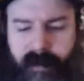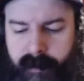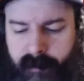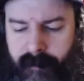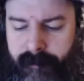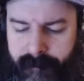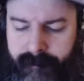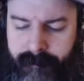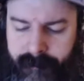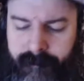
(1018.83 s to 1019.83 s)
for whatever.
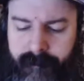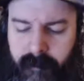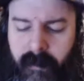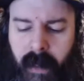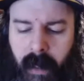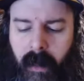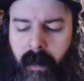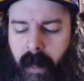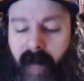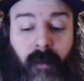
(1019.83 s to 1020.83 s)
Yeah,
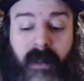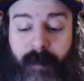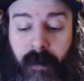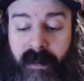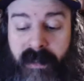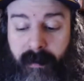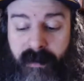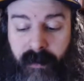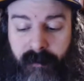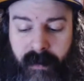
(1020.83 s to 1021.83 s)
everyone's building tables
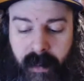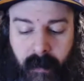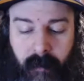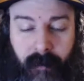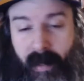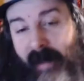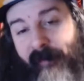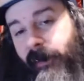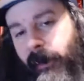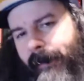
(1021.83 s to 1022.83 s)
like right now. They
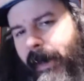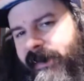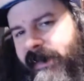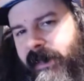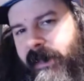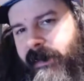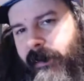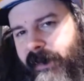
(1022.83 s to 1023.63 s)
have the LCDs in their